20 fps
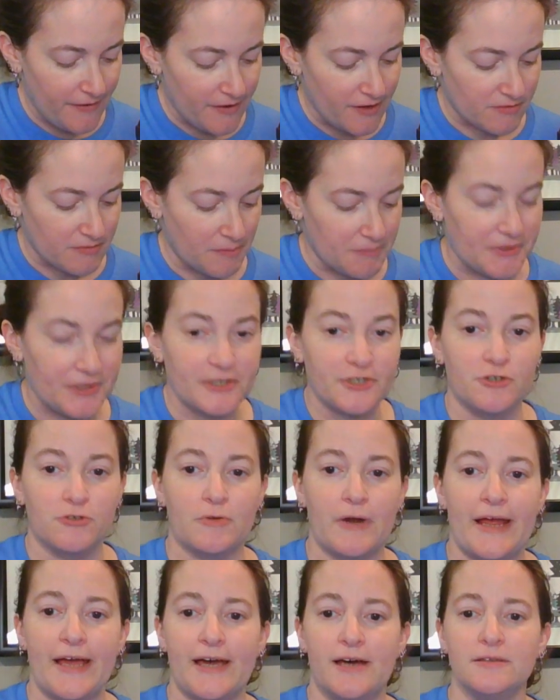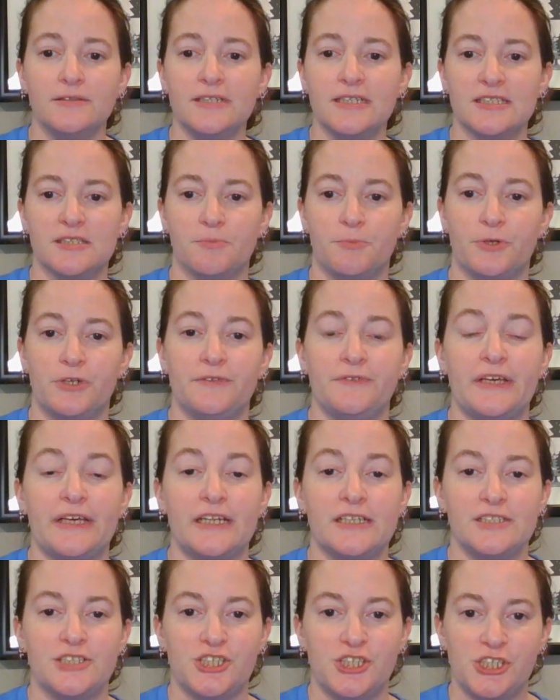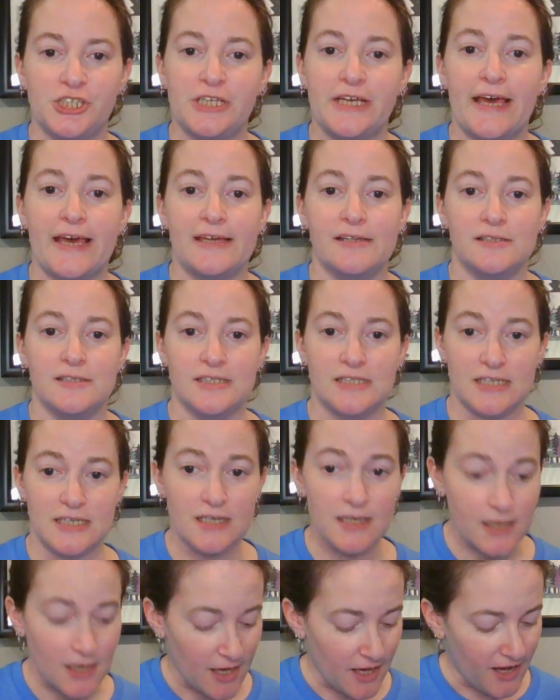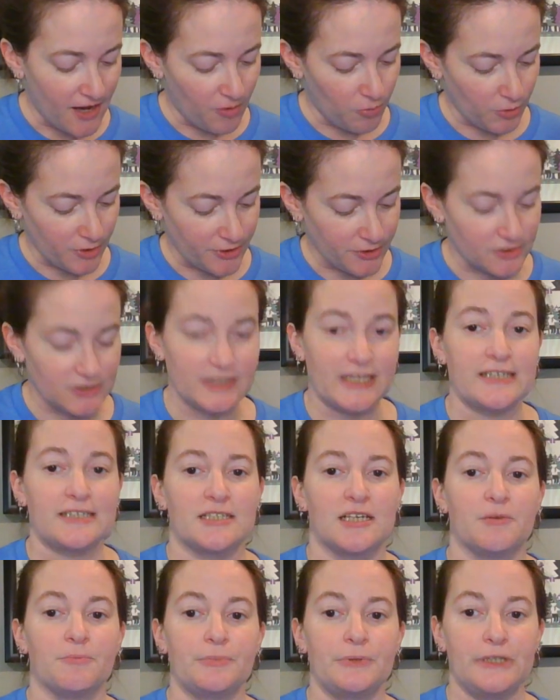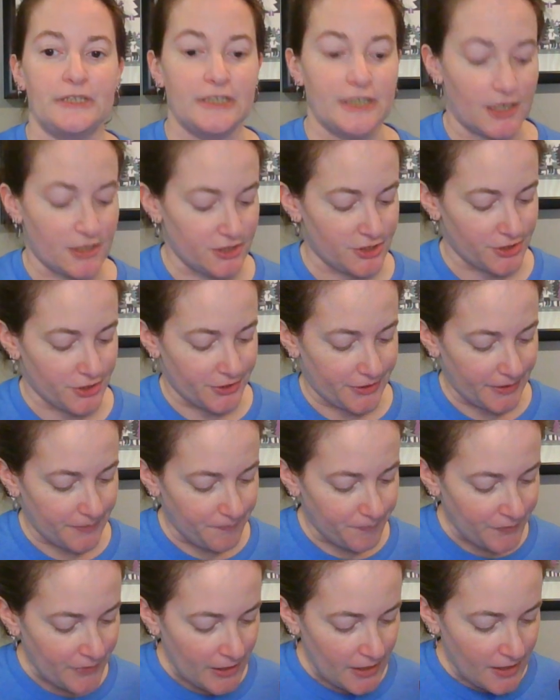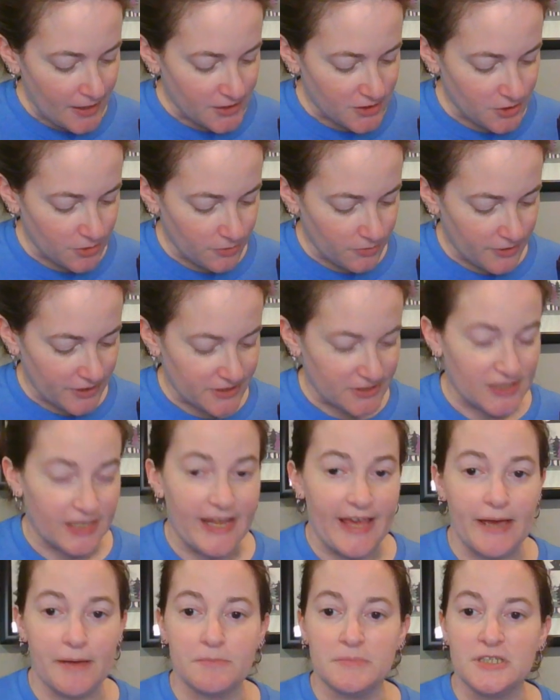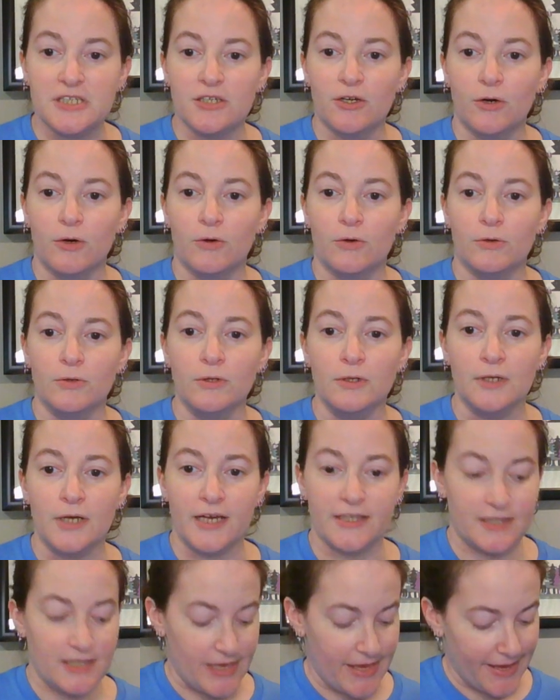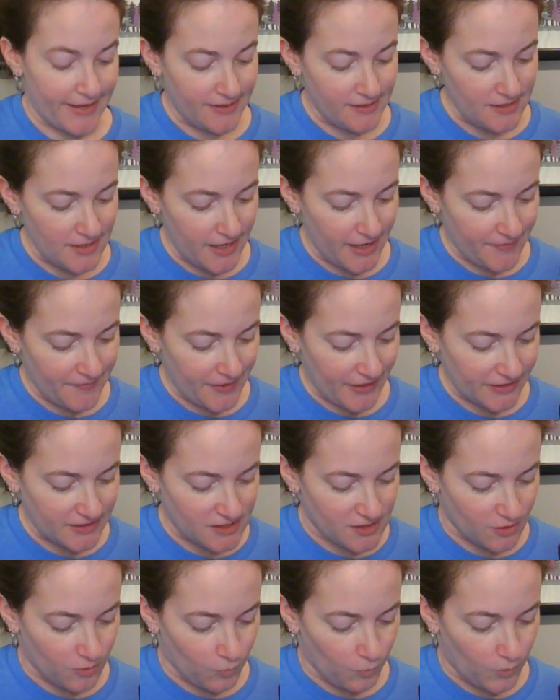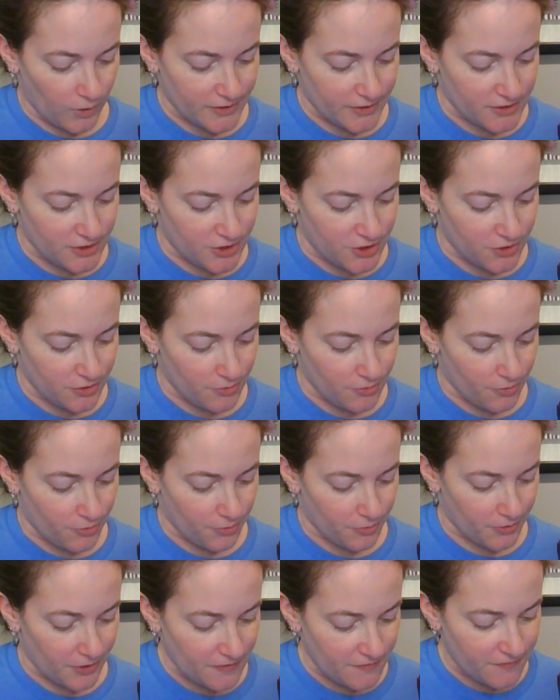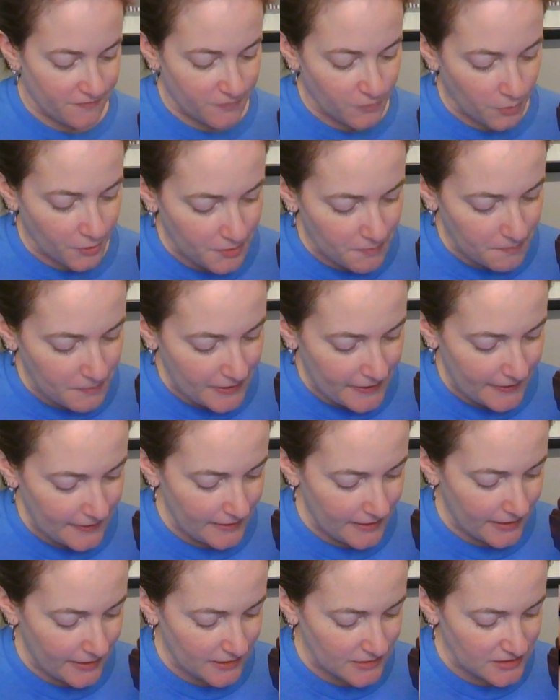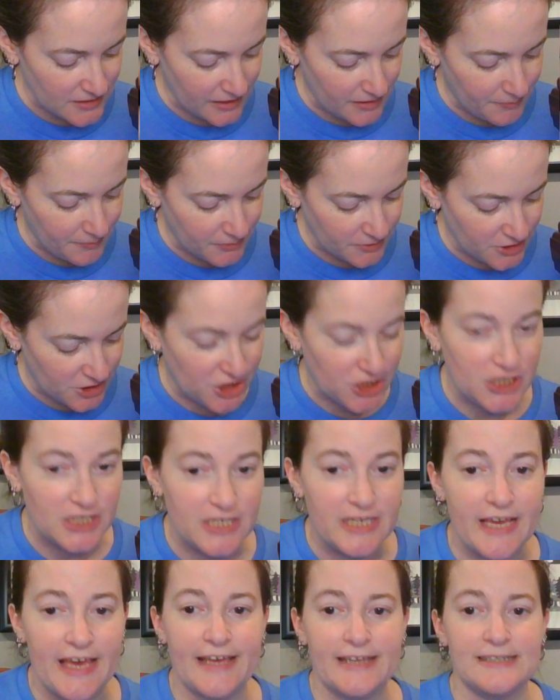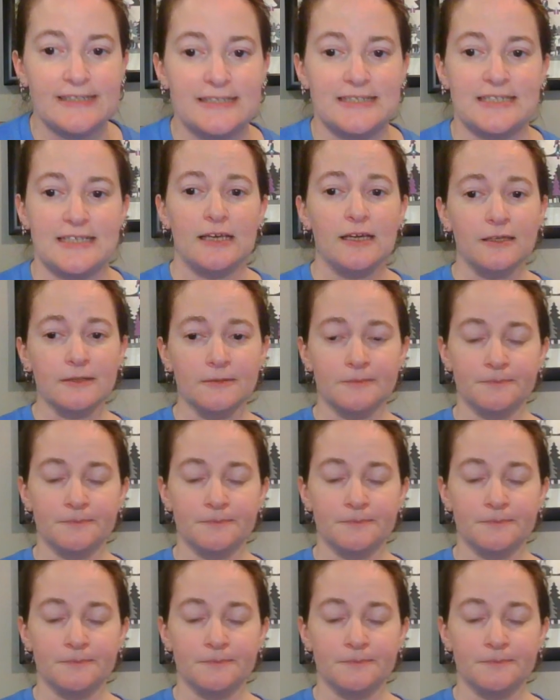Remember that ground is abbreviated GND, and we're using that to complete our circuit. So there's an empty hole at the end, and then it's the 1, 2, 3, 4th pin, and it's labeled GND.